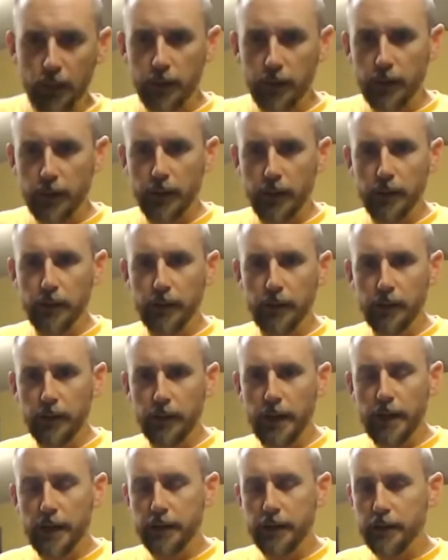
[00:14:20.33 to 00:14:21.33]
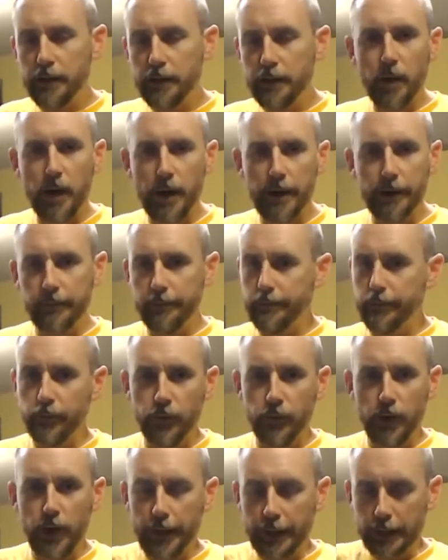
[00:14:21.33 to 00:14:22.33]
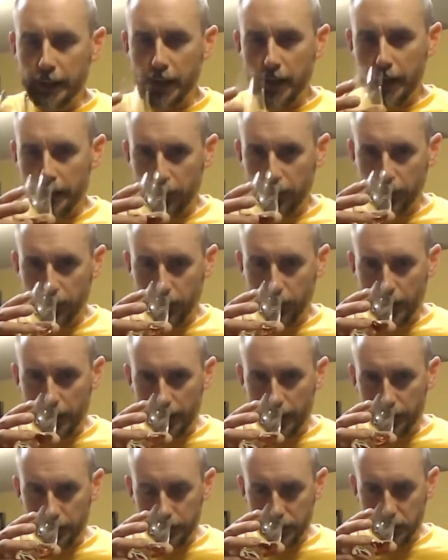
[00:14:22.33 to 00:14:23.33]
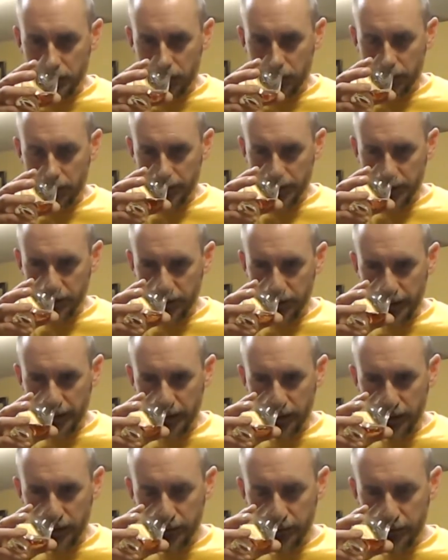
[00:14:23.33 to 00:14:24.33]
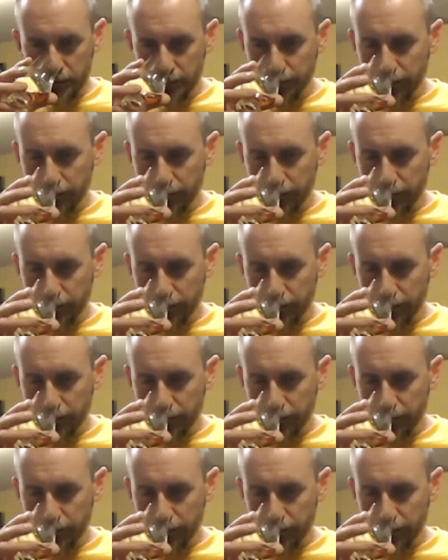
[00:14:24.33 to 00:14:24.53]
Yeah, you're right in line with where I would score them as well.